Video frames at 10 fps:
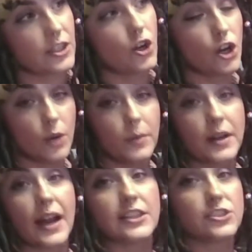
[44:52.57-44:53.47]
like, go home and
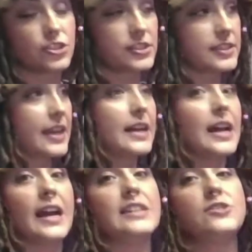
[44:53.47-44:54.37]
ice your skin.
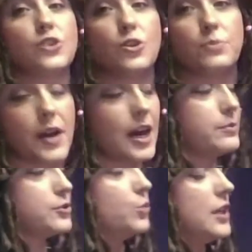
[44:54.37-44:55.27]
Ice don't
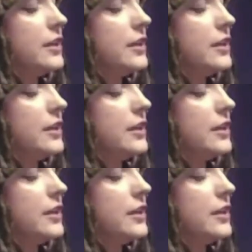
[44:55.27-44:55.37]
pop. So we